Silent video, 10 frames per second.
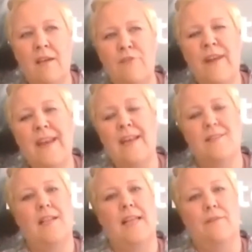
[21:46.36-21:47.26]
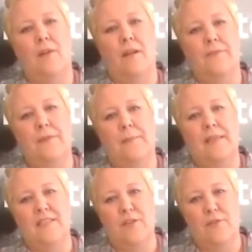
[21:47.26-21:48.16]
readiness level of the
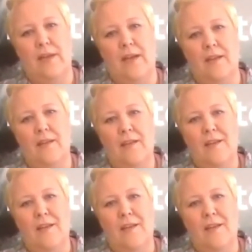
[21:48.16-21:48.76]
material,